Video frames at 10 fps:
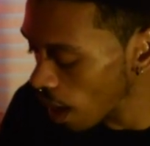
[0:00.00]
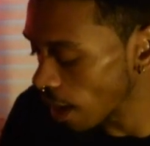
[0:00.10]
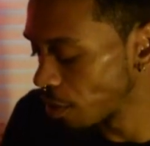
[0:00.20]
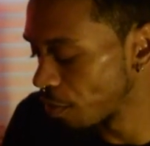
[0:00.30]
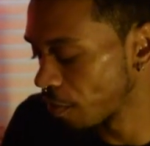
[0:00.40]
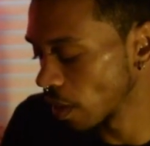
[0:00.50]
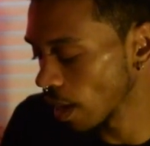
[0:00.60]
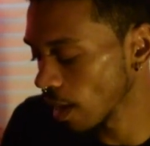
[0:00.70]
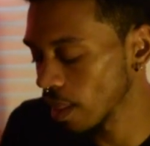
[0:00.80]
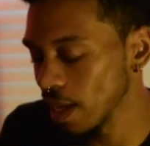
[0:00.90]
I do feel
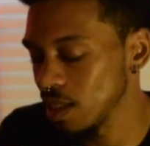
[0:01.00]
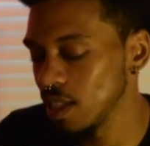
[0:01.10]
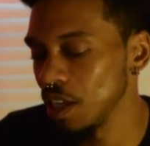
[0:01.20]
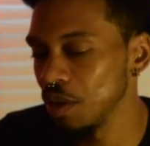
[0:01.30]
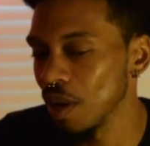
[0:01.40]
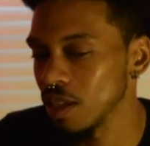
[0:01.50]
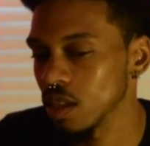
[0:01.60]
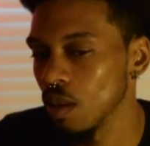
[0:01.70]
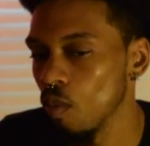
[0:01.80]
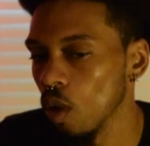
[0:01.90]
like they see you as
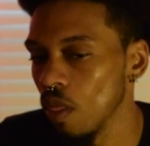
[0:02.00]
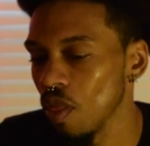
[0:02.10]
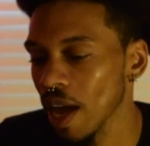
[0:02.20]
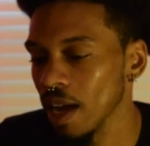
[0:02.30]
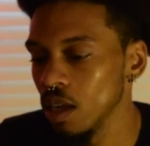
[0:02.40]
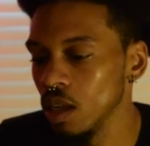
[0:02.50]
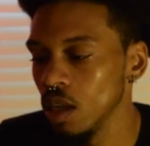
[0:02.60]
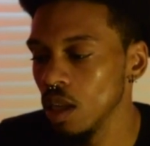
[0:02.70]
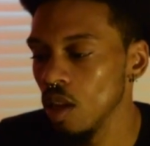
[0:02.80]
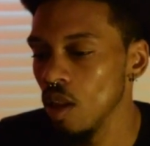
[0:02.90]
someone that
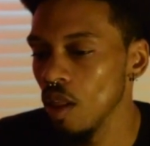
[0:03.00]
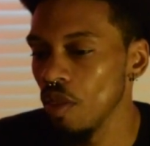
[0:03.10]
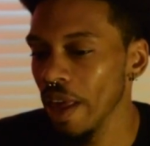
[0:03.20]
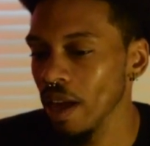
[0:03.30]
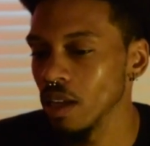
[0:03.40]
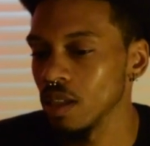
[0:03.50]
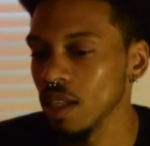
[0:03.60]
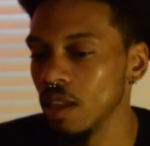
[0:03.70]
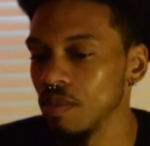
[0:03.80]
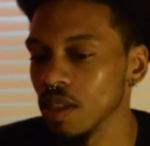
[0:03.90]
they could
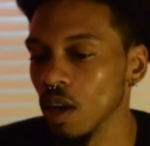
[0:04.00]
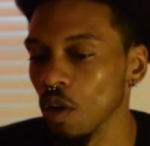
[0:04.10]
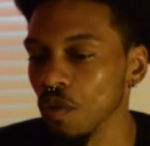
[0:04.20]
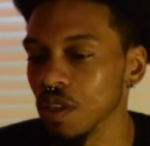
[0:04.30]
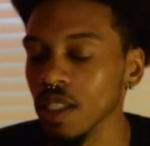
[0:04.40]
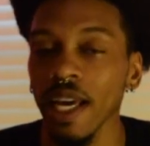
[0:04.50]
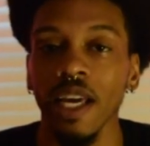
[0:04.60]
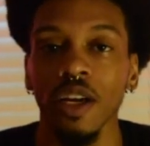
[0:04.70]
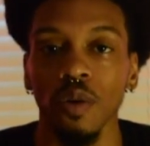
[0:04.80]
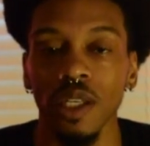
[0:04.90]
see themselves
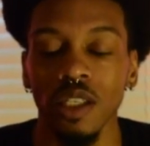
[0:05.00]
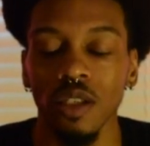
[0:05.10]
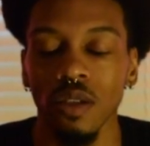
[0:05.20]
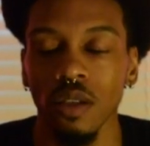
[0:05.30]
taking a risk